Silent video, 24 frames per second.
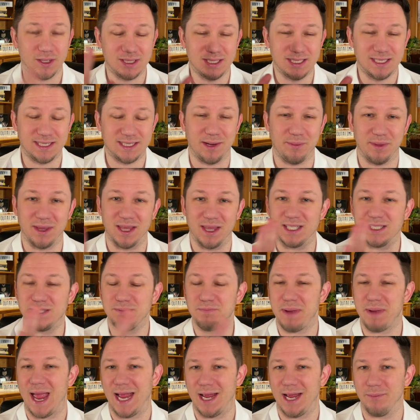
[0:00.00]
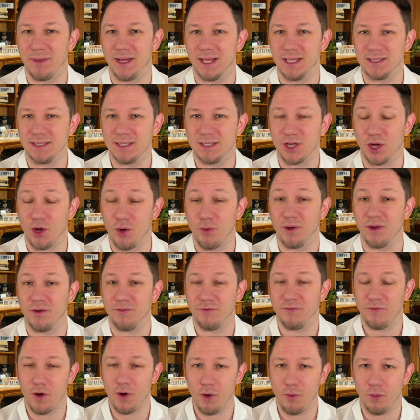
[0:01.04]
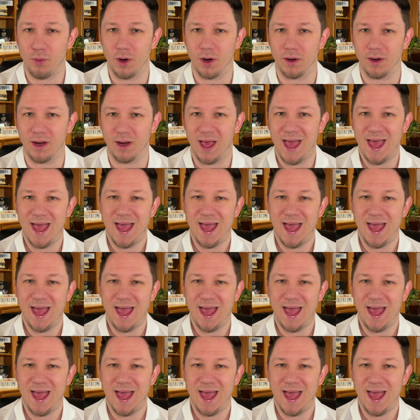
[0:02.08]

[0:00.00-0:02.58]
stimulus payments going forward,